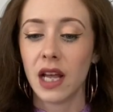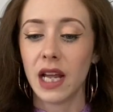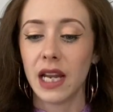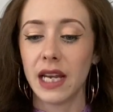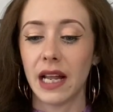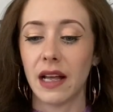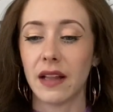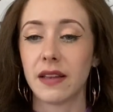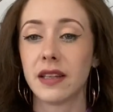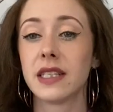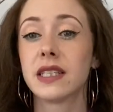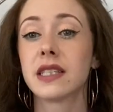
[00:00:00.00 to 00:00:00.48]

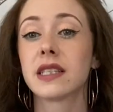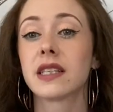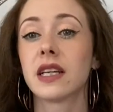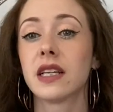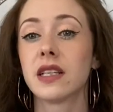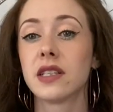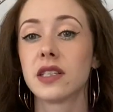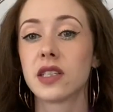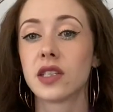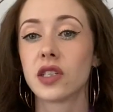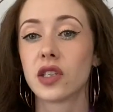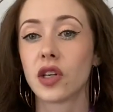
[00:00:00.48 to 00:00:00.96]
Now, this
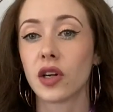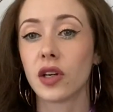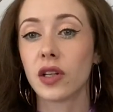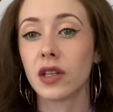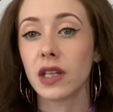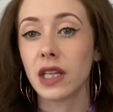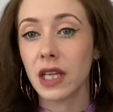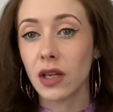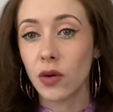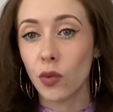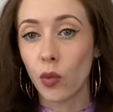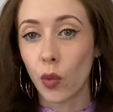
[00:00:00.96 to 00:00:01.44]
can
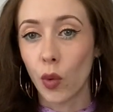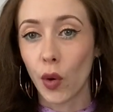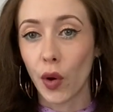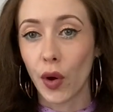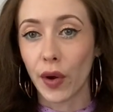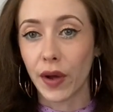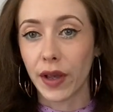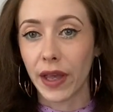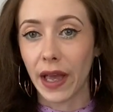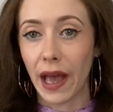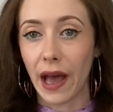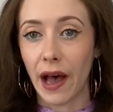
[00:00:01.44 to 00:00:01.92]
certainly
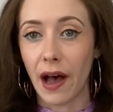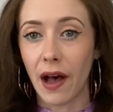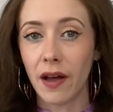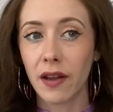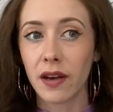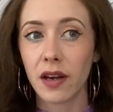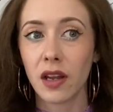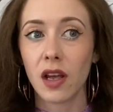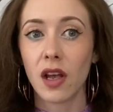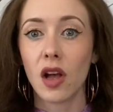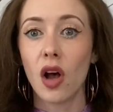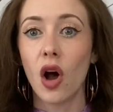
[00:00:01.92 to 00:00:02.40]
work
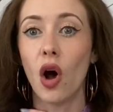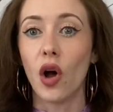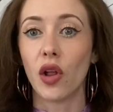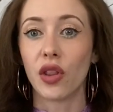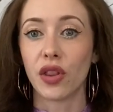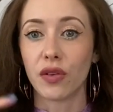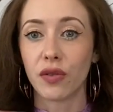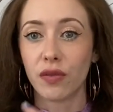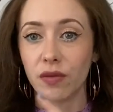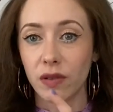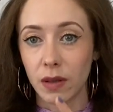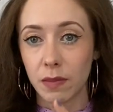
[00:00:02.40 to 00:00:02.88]
out on
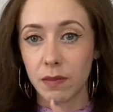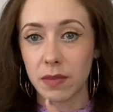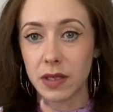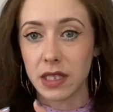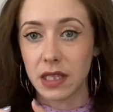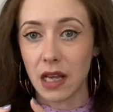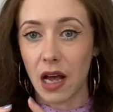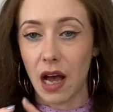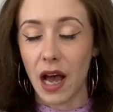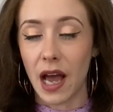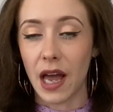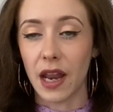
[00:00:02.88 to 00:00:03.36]
the flip
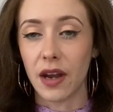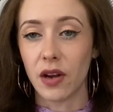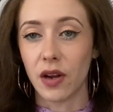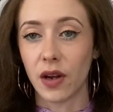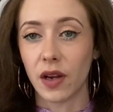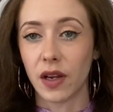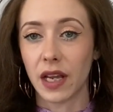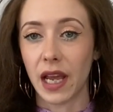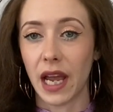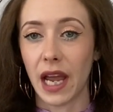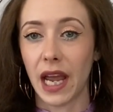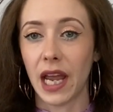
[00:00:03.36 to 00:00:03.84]
side,
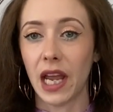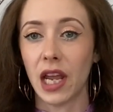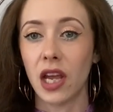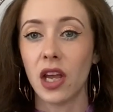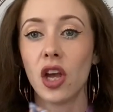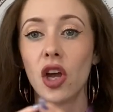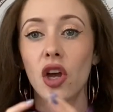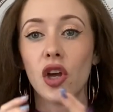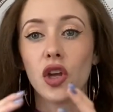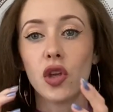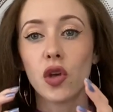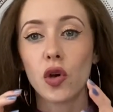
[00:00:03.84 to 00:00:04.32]
okay?
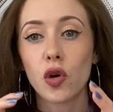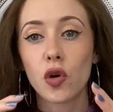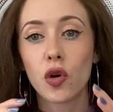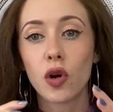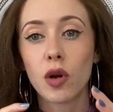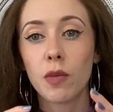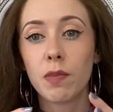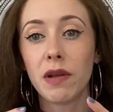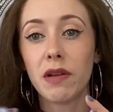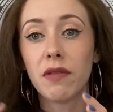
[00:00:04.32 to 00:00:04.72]
You could be